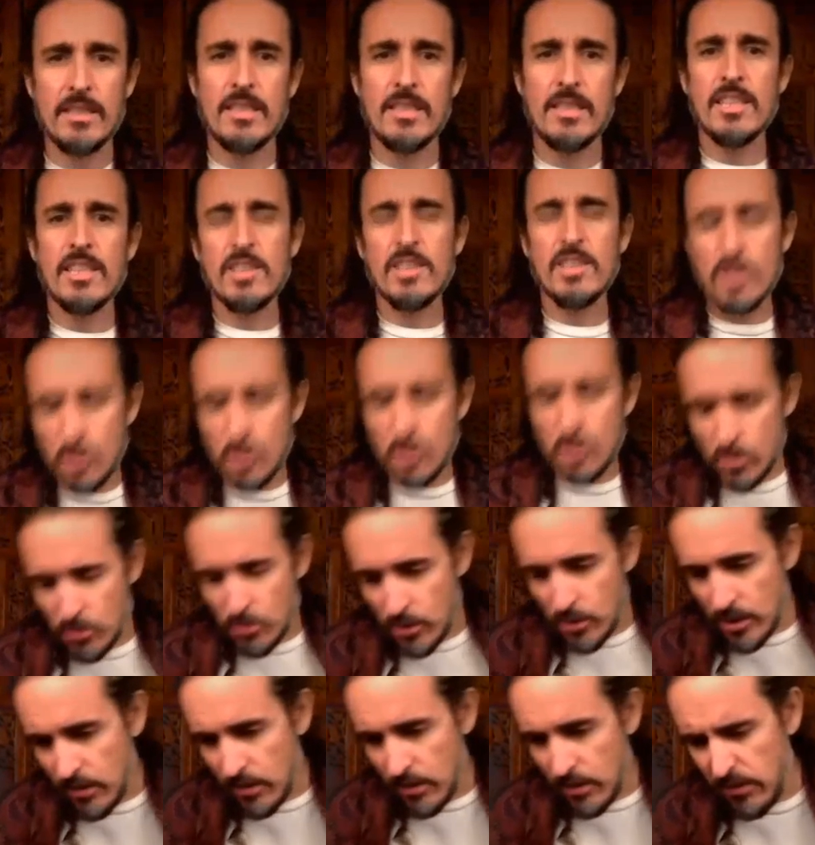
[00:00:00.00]
the
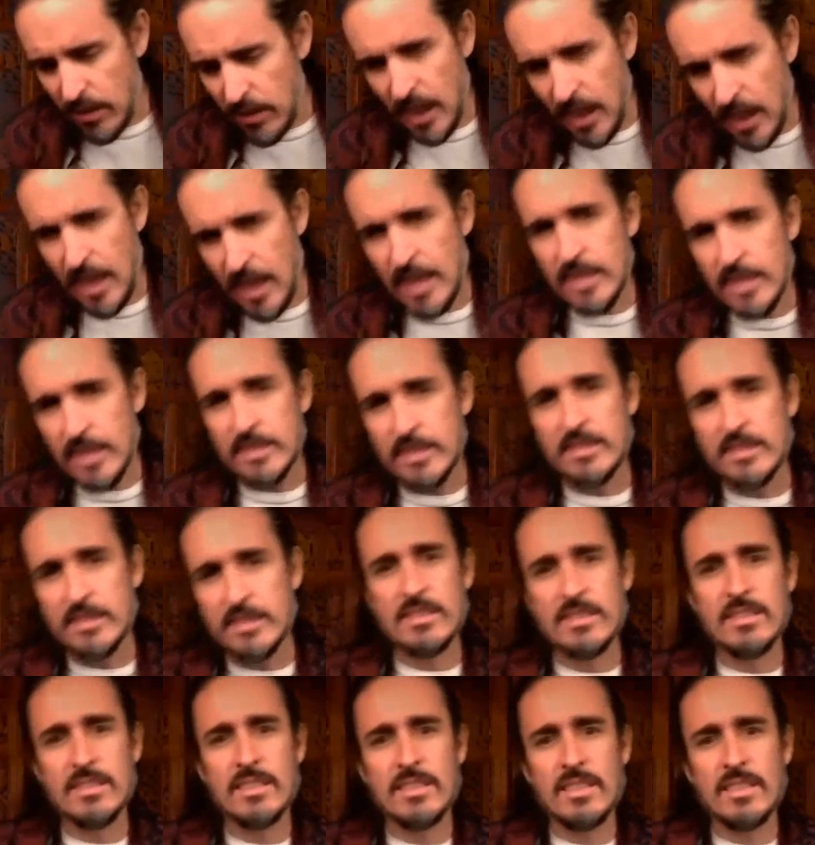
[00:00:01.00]
destroyer of lies,
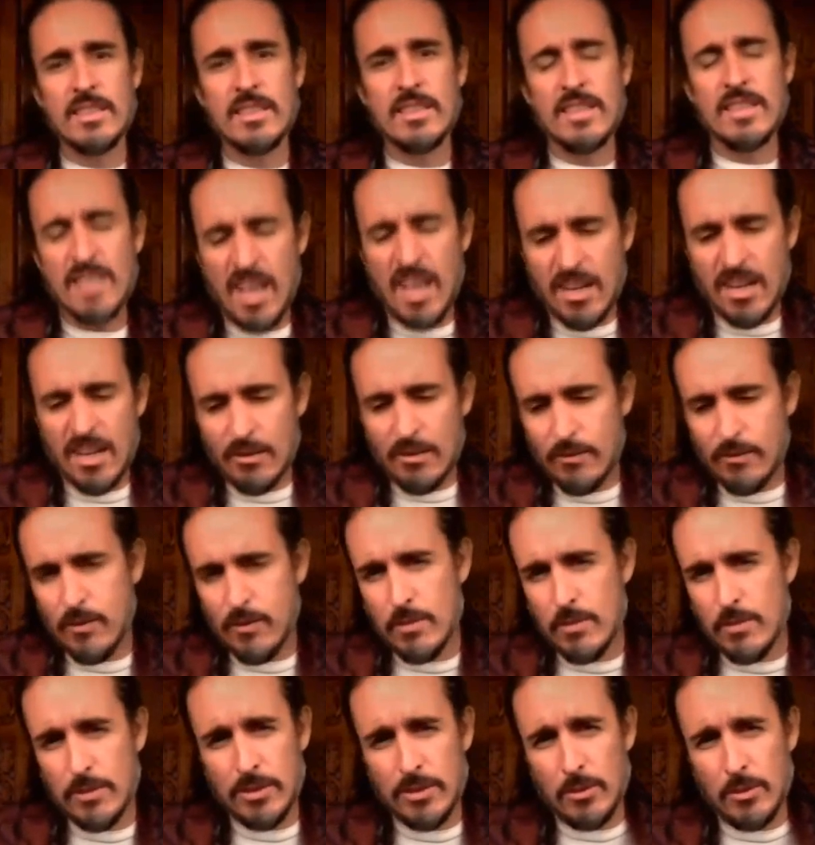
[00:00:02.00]
the
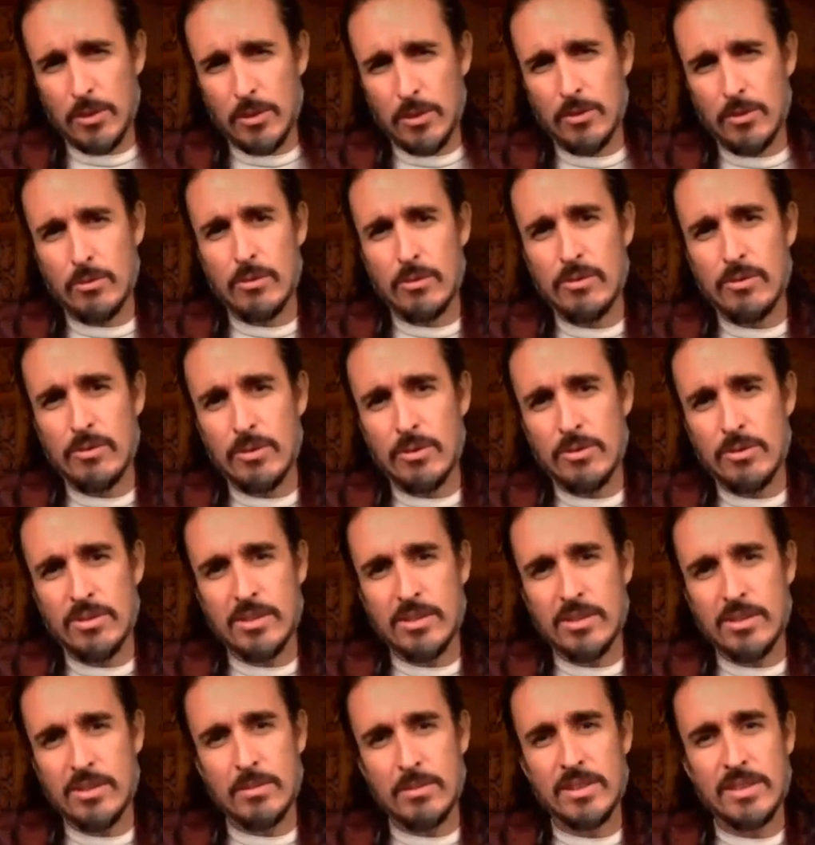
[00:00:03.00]
nonconformist, the one who refuses to
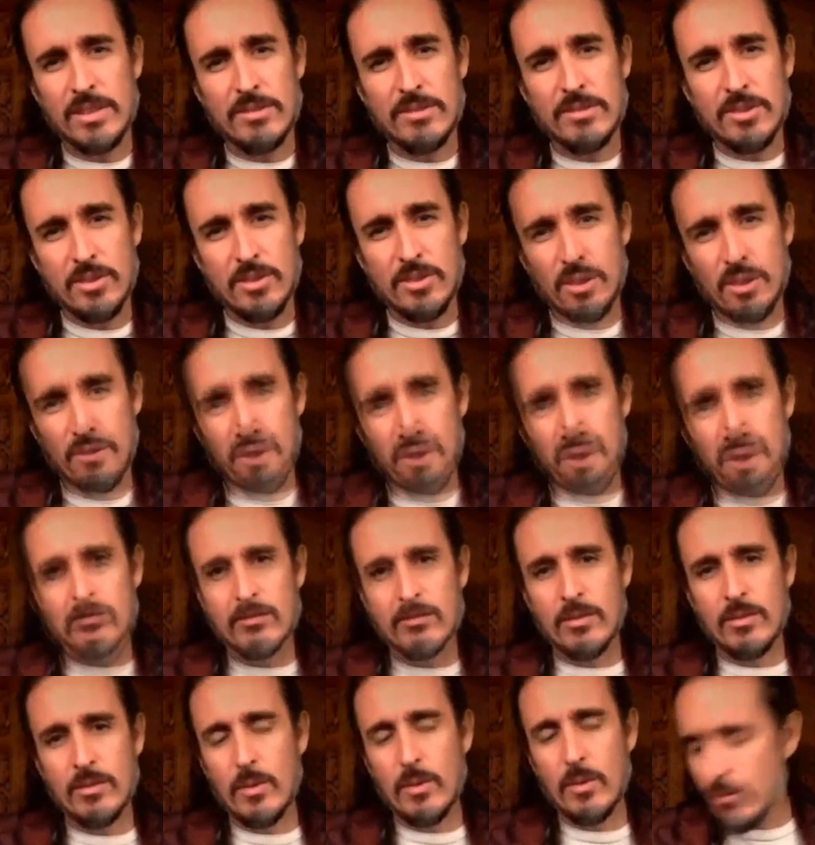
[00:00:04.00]
believe the surface,
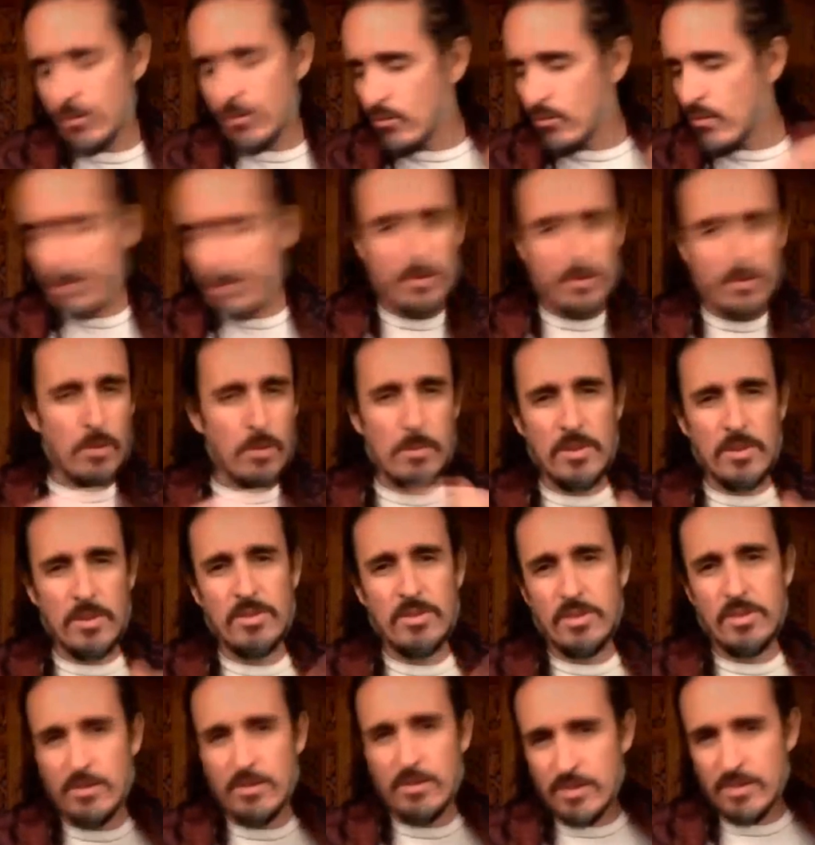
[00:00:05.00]
the one who rips open the
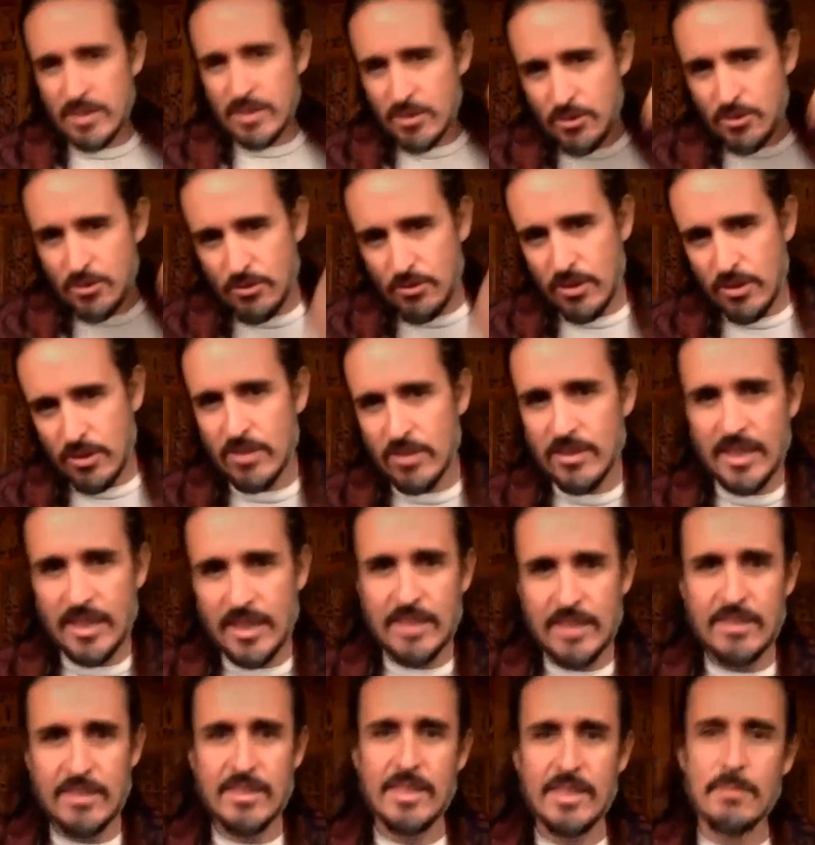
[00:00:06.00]
surface and drills down
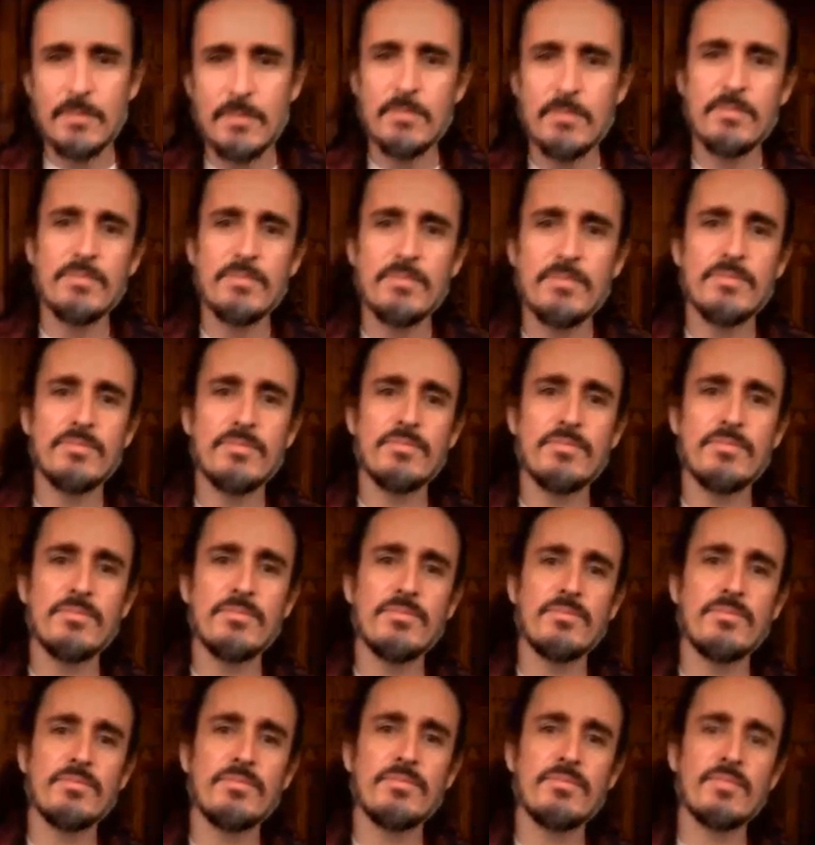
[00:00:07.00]
deep.
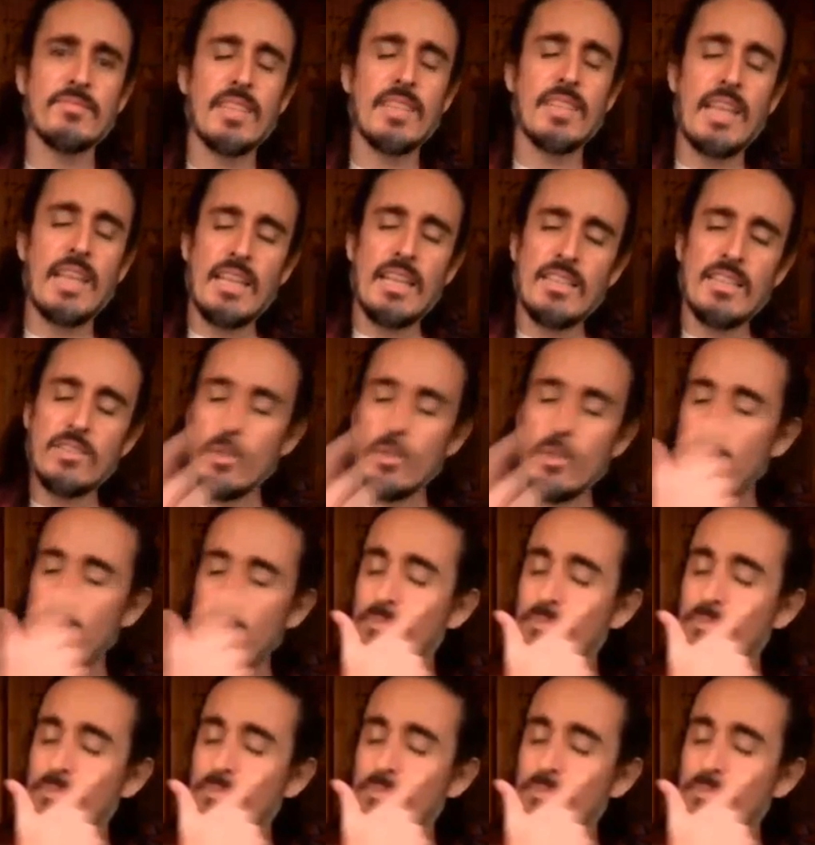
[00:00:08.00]
So